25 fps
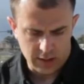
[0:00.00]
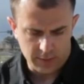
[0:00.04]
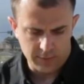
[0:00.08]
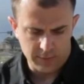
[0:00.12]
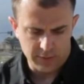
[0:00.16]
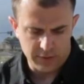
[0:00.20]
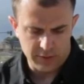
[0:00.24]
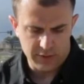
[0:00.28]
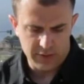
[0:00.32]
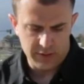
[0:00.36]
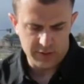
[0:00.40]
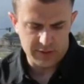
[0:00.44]

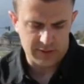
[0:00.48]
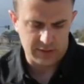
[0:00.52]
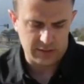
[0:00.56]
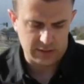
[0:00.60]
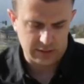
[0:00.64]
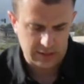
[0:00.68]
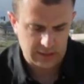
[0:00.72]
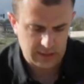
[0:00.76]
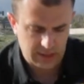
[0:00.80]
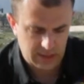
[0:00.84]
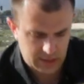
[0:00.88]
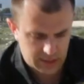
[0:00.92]
This
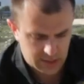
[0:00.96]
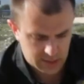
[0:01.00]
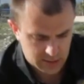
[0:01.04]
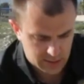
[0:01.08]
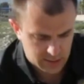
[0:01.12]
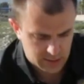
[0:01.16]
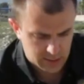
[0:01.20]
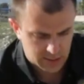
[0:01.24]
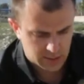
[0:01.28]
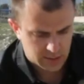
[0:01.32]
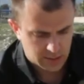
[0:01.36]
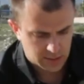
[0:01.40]
lead
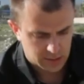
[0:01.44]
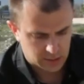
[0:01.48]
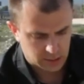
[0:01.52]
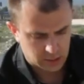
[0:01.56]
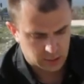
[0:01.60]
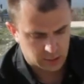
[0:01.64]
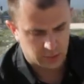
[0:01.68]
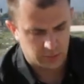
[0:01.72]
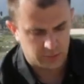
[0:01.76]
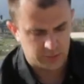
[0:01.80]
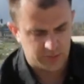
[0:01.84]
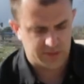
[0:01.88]

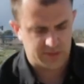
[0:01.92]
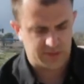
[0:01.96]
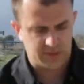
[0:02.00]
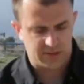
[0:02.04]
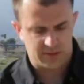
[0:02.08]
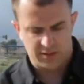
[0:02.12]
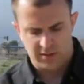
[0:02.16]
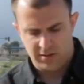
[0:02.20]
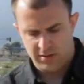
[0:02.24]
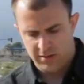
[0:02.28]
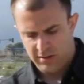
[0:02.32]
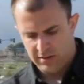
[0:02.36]
loose,
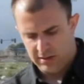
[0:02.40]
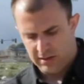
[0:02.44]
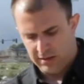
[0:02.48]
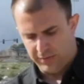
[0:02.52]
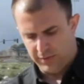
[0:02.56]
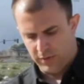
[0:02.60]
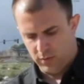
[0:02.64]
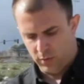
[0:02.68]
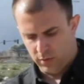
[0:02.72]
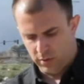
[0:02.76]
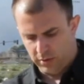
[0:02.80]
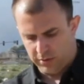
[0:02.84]
if
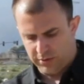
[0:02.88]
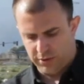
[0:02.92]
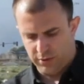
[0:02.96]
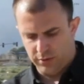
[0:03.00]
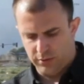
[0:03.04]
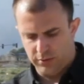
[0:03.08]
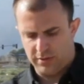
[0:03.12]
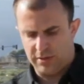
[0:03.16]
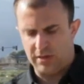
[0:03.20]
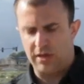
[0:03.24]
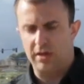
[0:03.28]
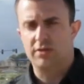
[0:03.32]
you were
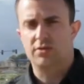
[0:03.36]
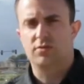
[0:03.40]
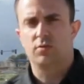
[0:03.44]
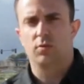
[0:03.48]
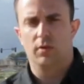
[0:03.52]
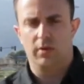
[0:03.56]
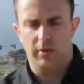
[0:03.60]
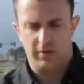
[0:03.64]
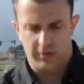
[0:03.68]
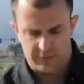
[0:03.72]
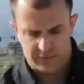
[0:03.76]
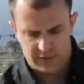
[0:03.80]
to touch
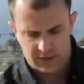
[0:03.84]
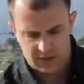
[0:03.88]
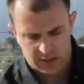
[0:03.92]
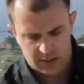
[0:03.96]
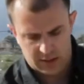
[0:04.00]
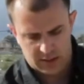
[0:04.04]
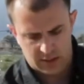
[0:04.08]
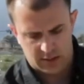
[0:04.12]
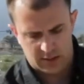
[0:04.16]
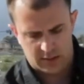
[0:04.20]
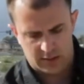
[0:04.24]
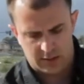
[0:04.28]
one of
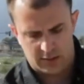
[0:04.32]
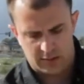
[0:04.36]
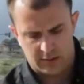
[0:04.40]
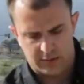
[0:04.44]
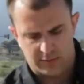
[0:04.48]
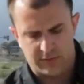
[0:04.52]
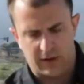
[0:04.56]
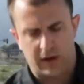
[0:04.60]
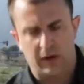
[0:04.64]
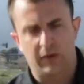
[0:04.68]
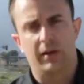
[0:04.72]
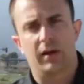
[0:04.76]
the
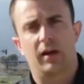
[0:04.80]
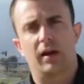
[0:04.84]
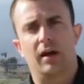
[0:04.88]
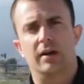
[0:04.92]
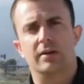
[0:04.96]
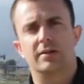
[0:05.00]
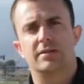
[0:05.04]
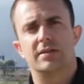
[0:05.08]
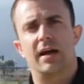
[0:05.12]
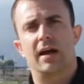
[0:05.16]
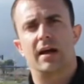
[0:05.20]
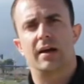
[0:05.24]
firing
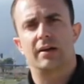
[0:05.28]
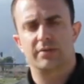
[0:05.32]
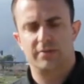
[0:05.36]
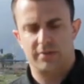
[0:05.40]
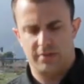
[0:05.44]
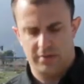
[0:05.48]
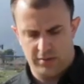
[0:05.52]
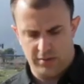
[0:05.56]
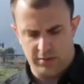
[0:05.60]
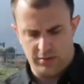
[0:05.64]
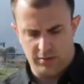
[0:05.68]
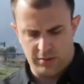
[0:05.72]
contacts,
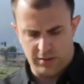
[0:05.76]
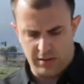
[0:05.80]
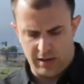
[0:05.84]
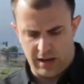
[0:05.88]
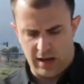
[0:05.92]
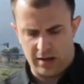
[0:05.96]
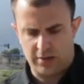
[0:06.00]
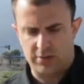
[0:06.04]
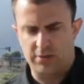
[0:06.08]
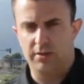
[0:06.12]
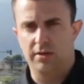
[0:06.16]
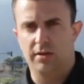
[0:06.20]
you could
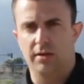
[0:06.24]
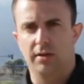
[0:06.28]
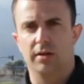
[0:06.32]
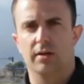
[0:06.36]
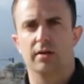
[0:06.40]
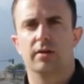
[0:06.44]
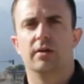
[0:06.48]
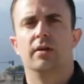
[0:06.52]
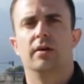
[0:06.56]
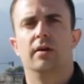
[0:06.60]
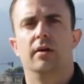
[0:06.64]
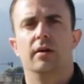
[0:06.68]
actually
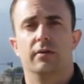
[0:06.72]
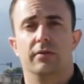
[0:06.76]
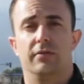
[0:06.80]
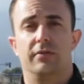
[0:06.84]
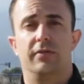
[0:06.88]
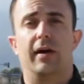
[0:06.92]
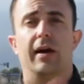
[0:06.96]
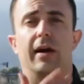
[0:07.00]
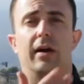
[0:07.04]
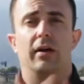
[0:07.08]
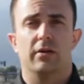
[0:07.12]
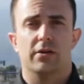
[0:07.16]

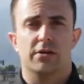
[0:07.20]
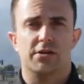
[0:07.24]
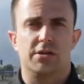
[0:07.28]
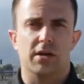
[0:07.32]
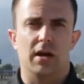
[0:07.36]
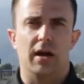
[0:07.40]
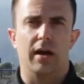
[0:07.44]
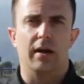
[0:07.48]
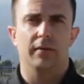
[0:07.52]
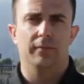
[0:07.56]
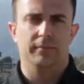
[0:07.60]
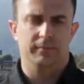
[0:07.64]
fire a
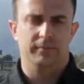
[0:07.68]
shot.